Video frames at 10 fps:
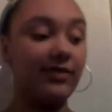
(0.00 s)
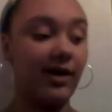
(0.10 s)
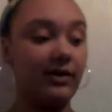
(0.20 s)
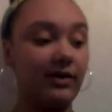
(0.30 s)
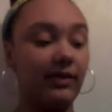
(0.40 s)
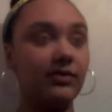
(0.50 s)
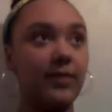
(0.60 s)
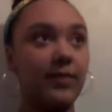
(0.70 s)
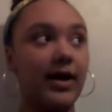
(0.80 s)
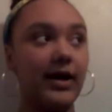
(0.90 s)
how to kill
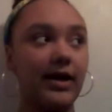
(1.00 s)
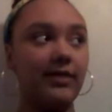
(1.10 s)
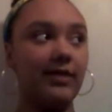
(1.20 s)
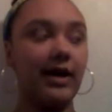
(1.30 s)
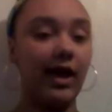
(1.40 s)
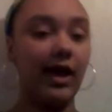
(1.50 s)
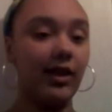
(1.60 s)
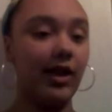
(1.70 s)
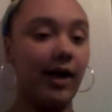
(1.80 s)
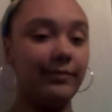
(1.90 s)
somebody, and then a
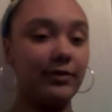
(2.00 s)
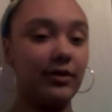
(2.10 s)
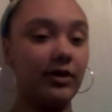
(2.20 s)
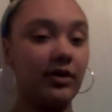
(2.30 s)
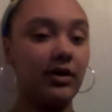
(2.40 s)
helicopter.